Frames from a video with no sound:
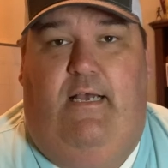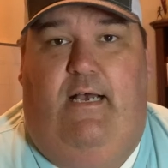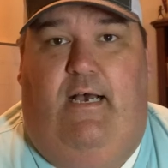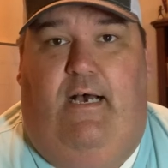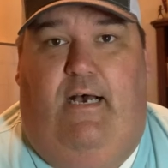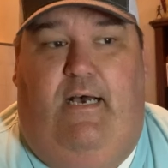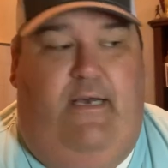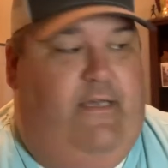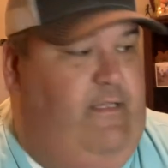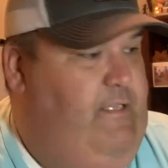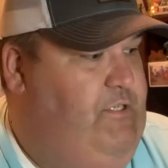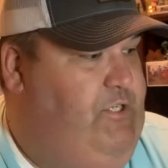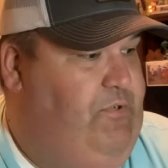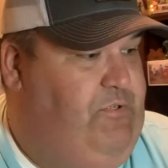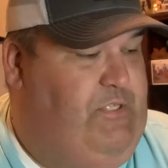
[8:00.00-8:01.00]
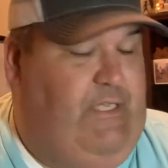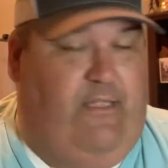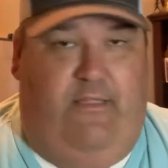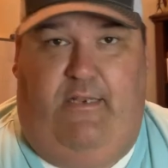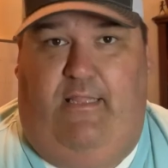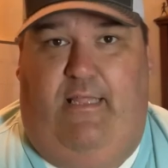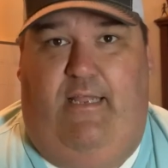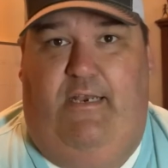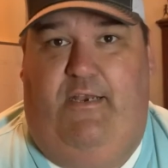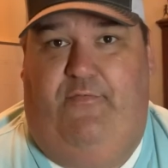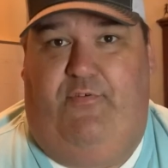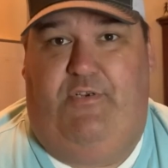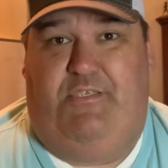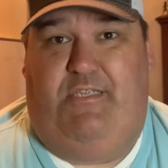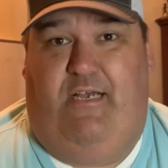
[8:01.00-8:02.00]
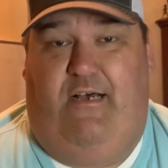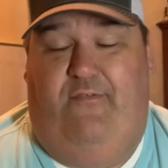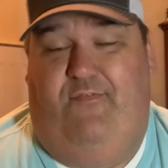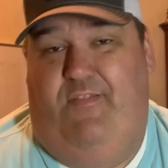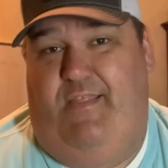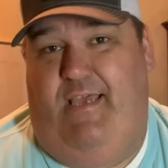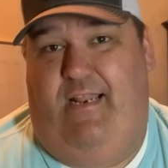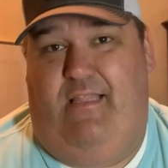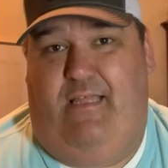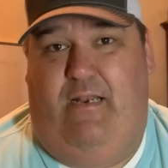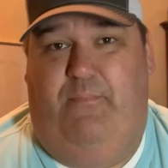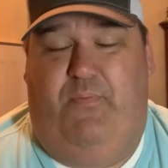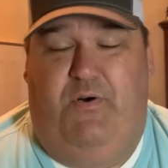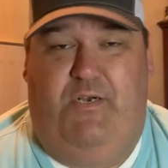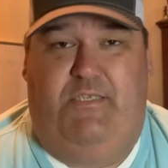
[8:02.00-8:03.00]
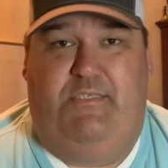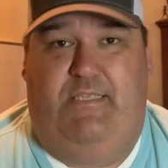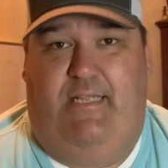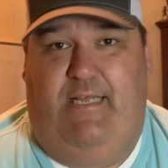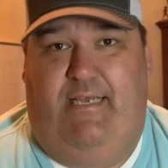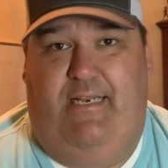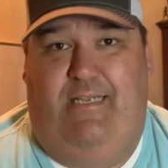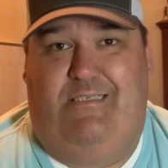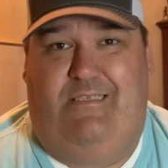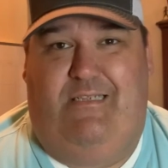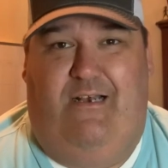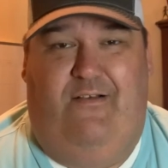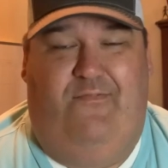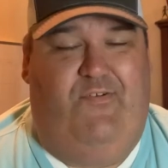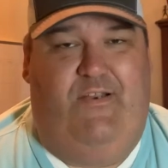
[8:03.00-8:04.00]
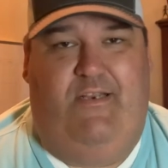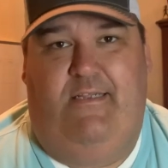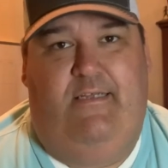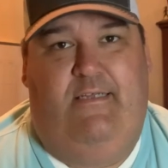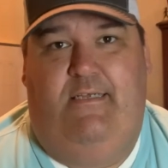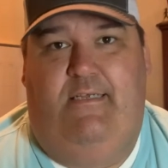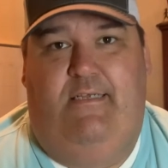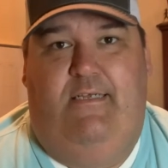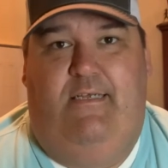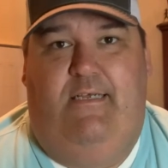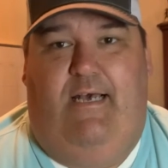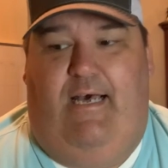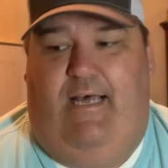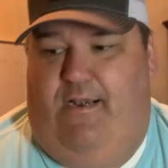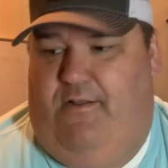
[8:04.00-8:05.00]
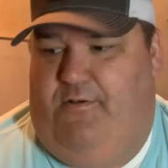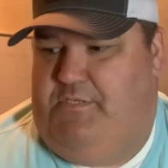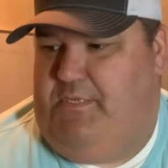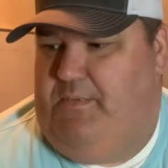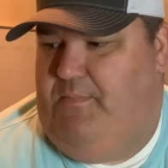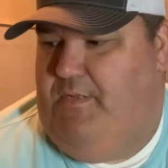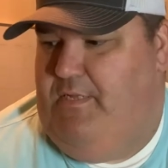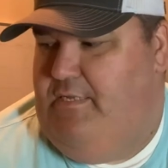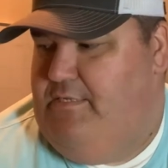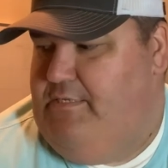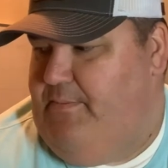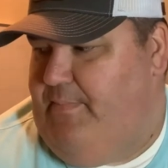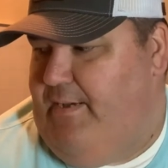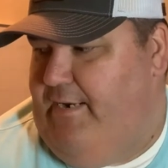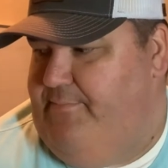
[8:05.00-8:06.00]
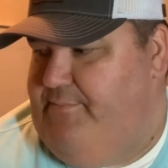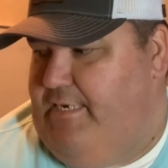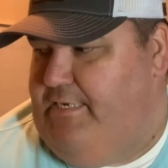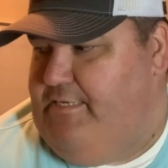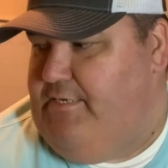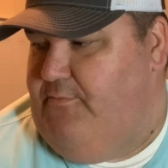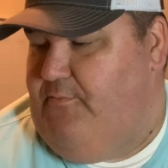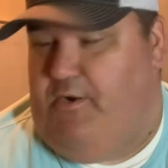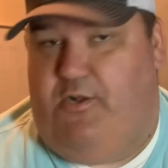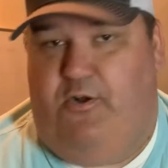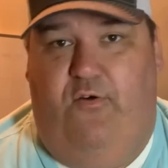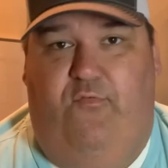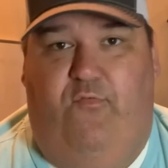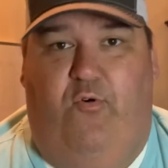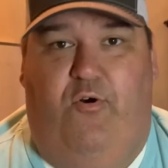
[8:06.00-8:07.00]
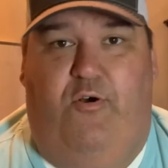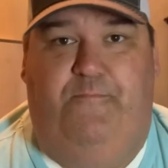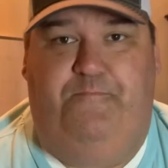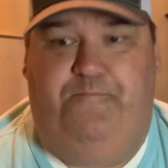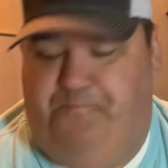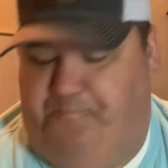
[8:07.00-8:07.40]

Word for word: Uh, she was selling a lot of different stuff. They had a lot of books and that kind of stuff. And I don't know, some, some items I just didn't want to go for.